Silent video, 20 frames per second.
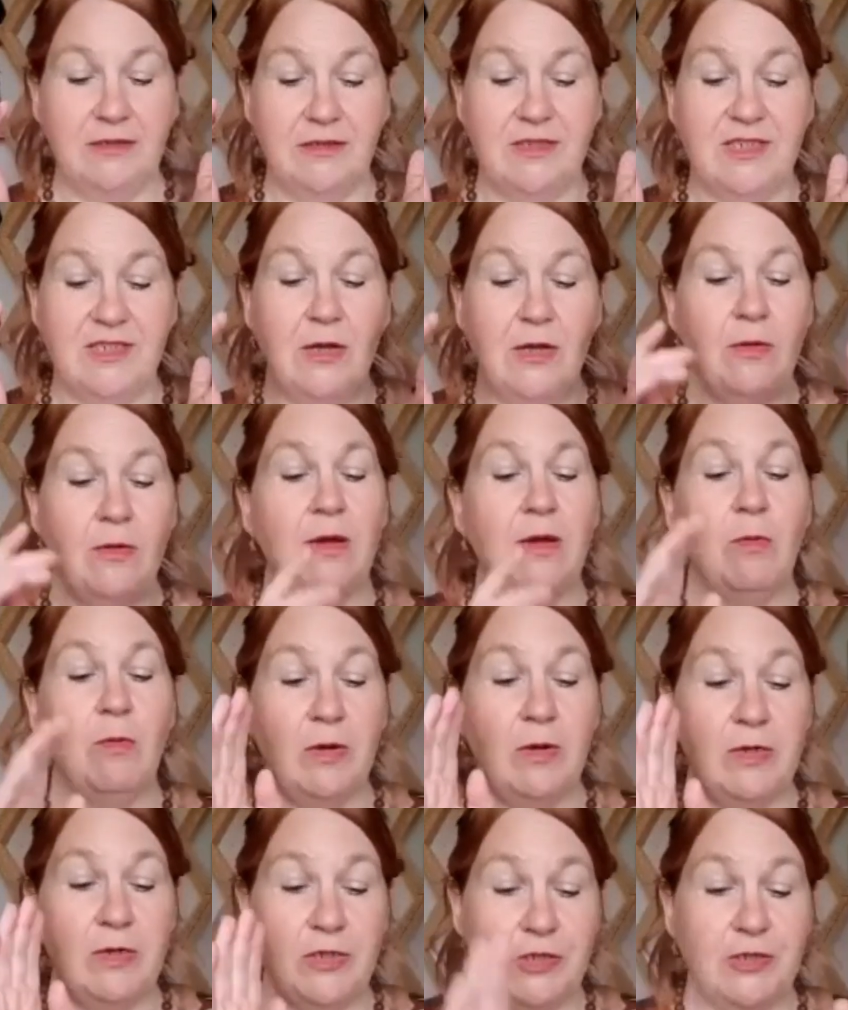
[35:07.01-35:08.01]
So I
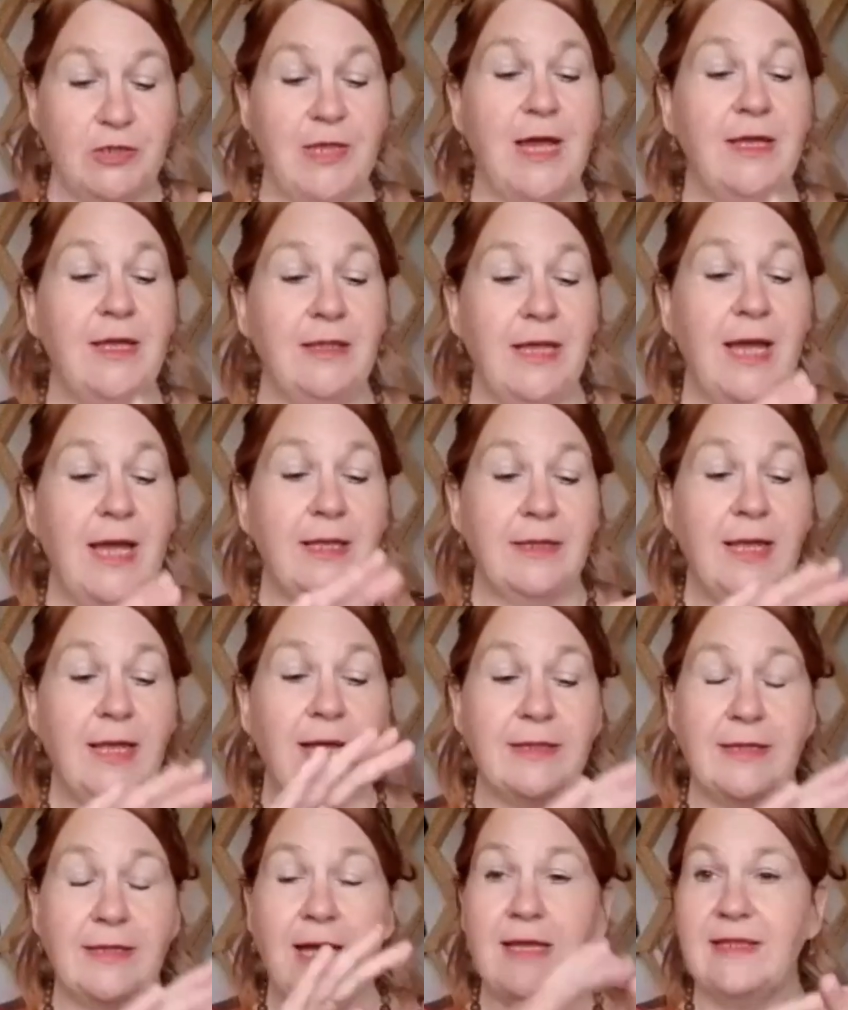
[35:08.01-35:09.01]
want to do
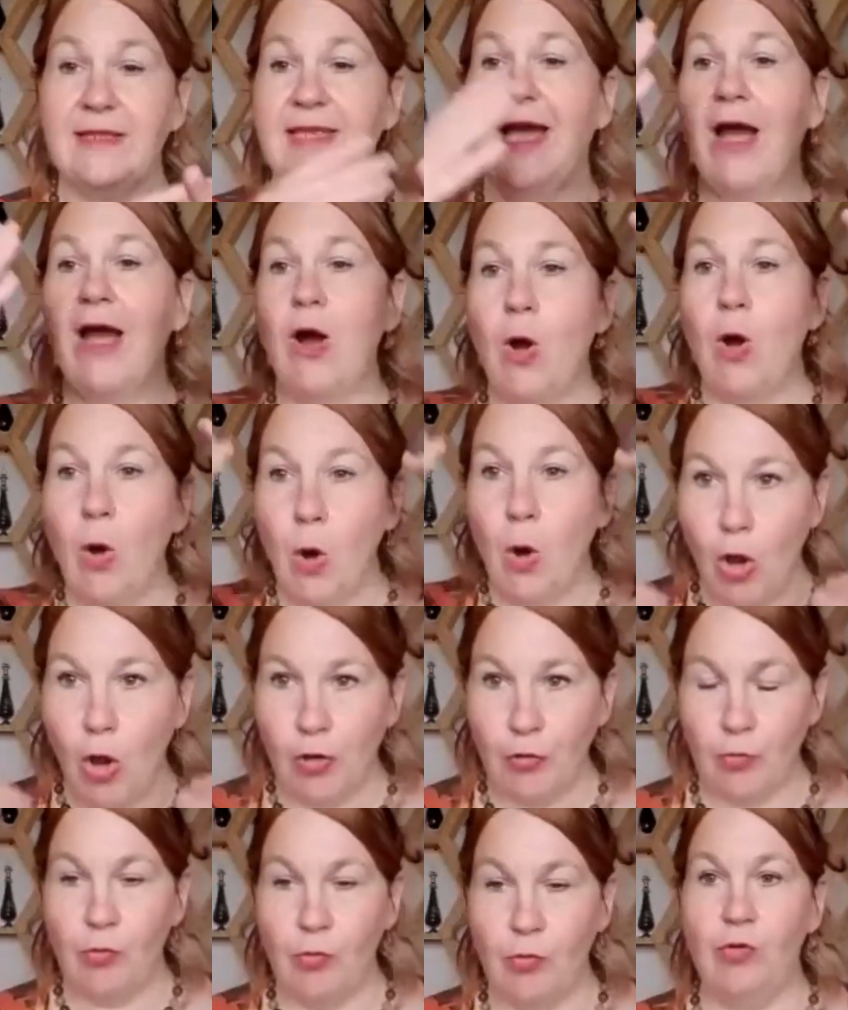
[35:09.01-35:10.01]
that
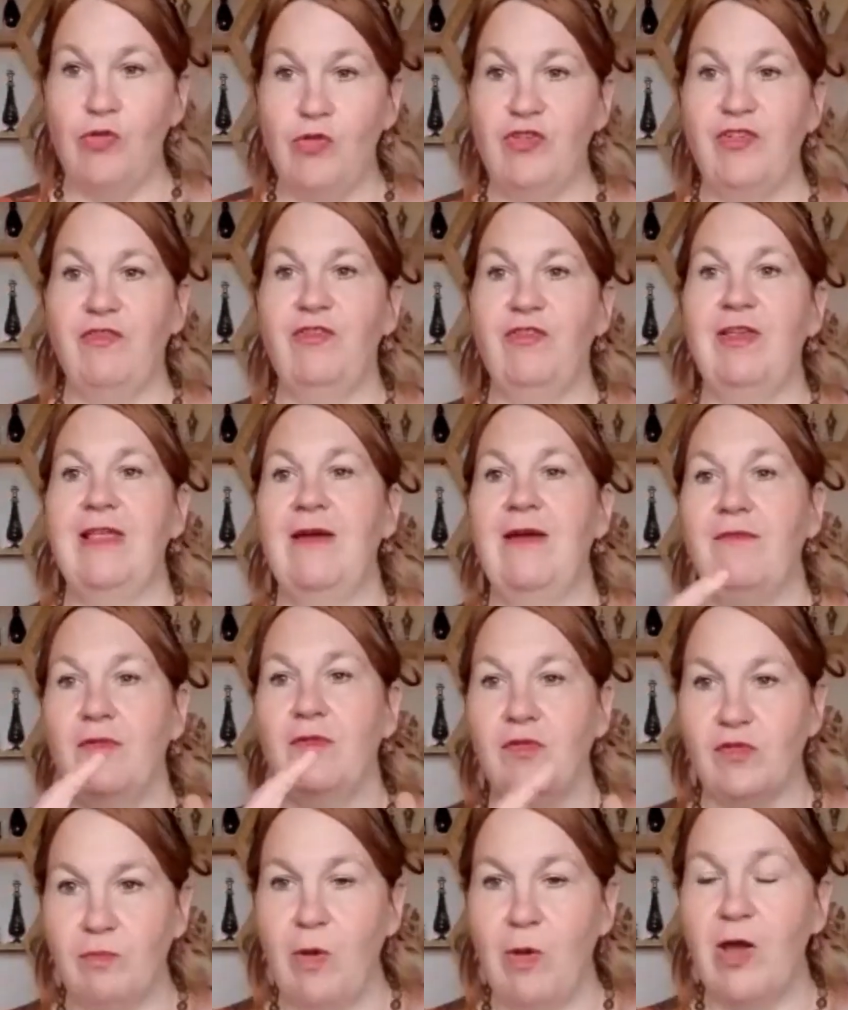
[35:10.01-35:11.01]
on all the different
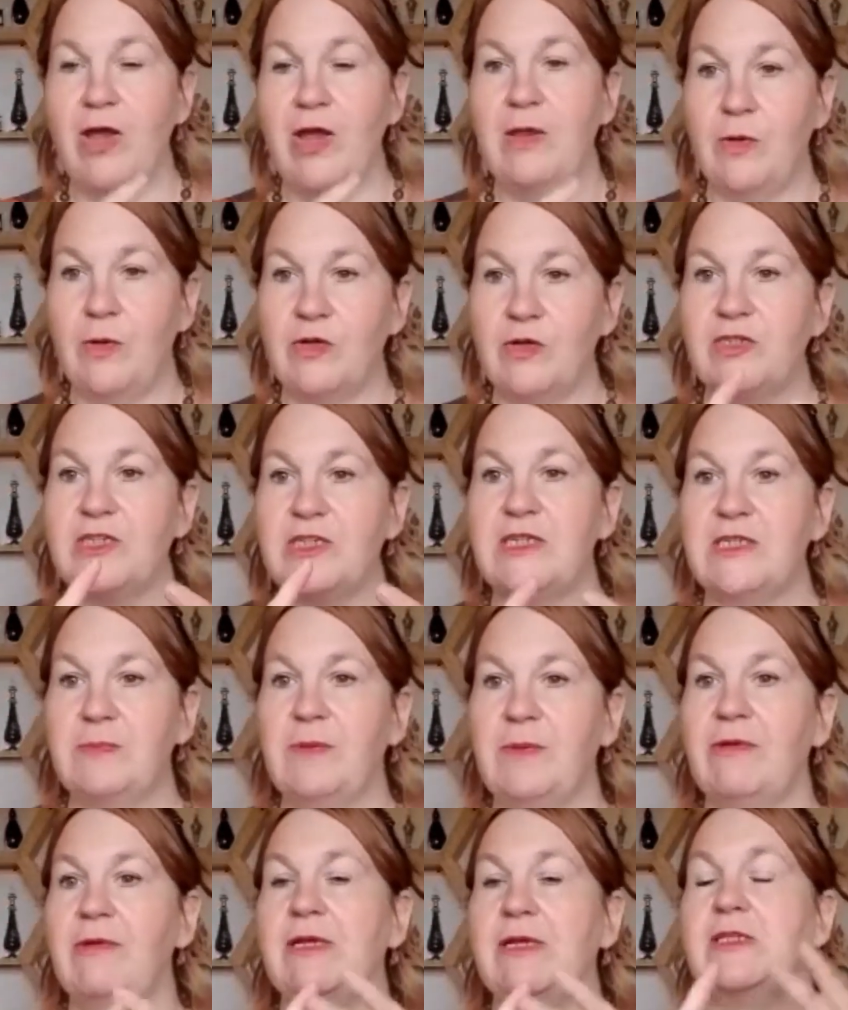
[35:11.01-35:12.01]
levels, mind, body,
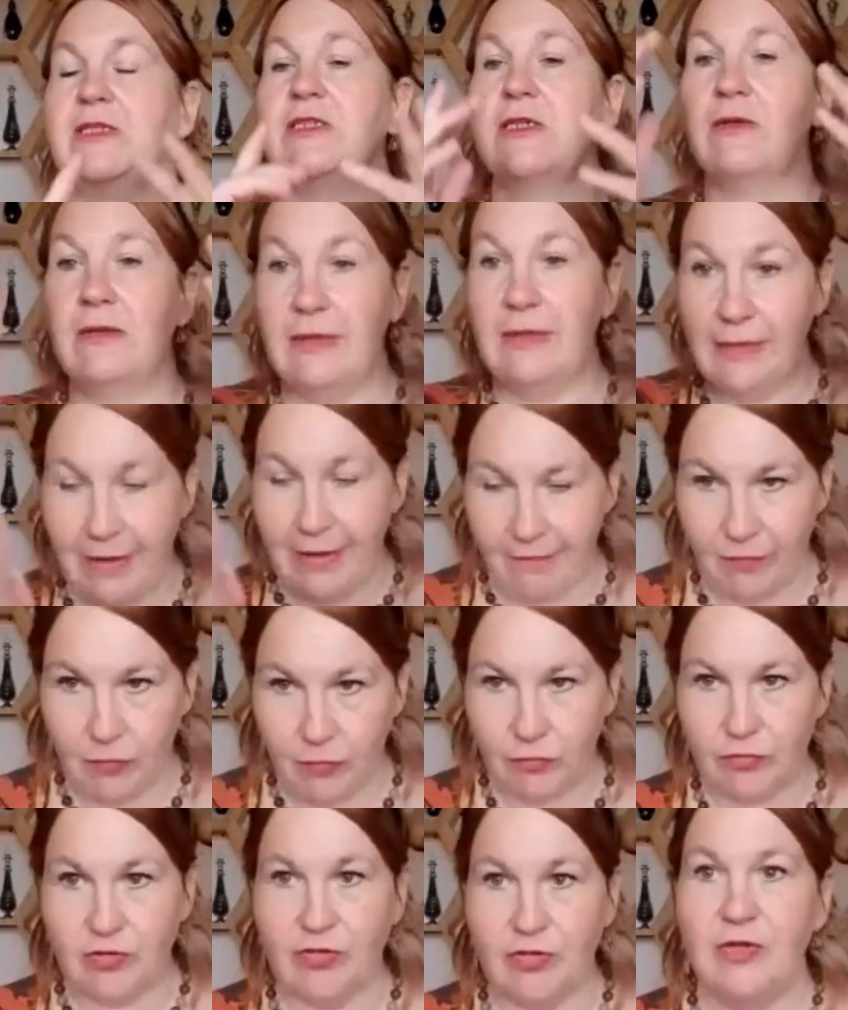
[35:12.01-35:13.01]
spirit
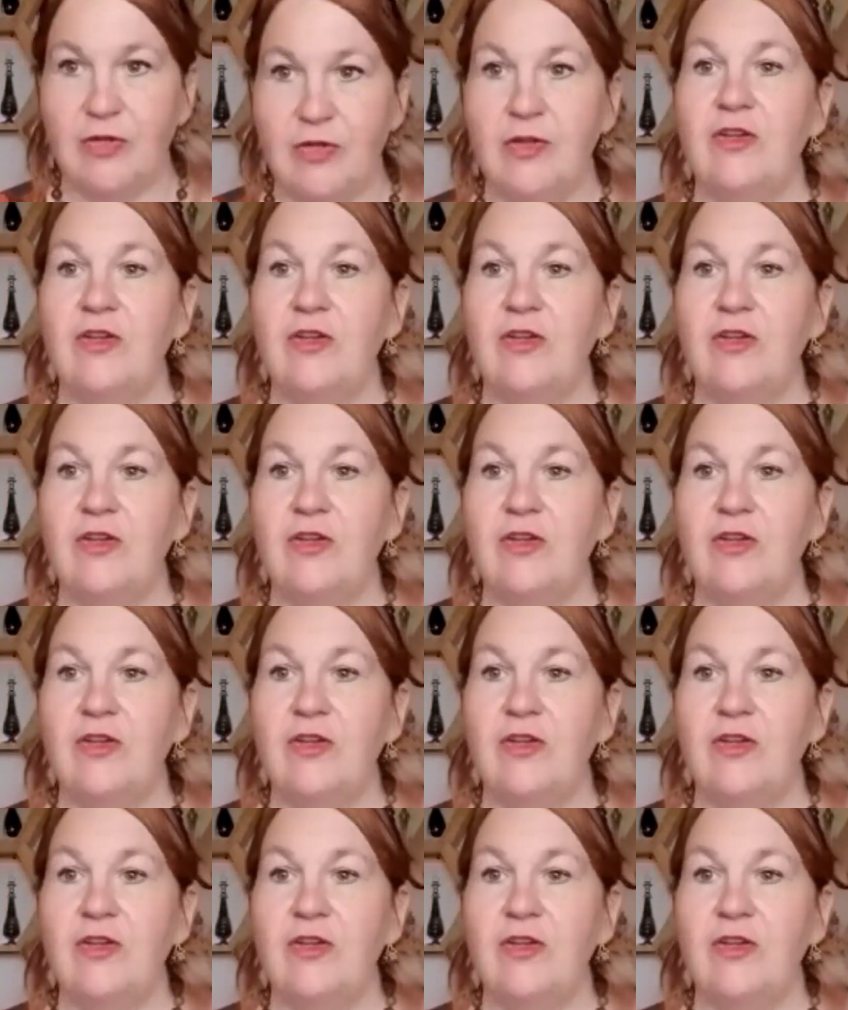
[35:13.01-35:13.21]
levels.